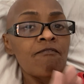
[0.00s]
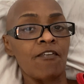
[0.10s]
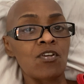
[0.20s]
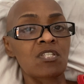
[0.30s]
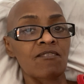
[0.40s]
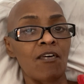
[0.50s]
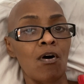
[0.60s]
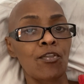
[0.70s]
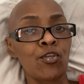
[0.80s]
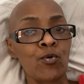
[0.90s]
first of
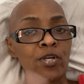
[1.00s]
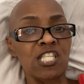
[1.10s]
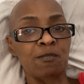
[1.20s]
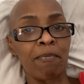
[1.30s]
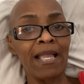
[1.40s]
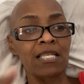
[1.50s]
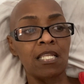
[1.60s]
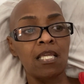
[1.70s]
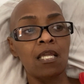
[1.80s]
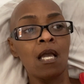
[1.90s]
all, you're
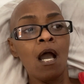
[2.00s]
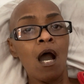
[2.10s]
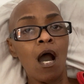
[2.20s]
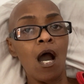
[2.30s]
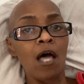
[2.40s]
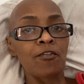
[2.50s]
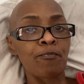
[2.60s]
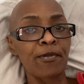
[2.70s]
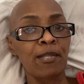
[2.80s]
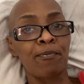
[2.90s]
expecting other
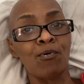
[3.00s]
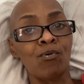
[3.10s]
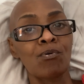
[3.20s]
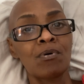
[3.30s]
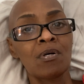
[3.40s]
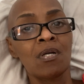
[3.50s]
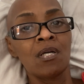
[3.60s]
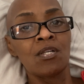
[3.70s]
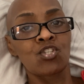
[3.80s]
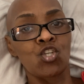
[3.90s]
people
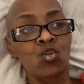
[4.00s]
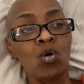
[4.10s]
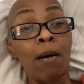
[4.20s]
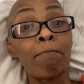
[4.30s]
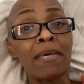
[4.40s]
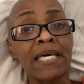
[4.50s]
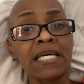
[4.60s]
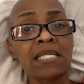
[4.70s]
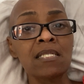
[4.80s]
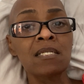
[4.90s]
to
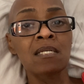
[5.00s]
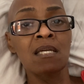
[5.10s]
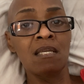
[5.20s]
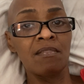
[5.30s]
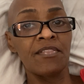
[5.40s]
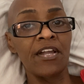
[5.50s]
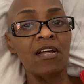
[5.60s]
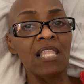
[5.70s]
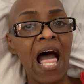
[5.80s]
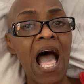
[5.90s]
amend
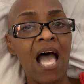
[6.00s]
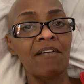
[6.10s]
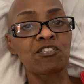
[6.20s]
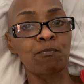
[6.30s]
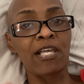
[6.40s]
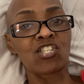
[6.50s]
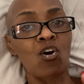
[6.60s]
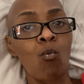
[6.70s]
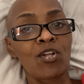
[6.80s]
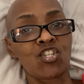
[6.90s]
their lives based
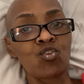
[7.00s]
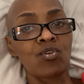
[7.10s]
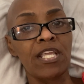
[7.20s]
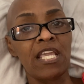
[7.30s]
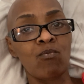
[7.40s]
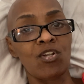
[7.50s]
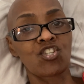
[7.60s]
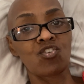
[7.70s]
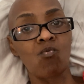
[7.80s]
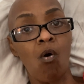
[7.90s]
on what you need,
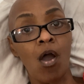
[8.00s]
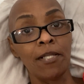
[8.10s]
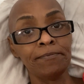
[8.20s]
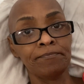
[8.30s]
what you want.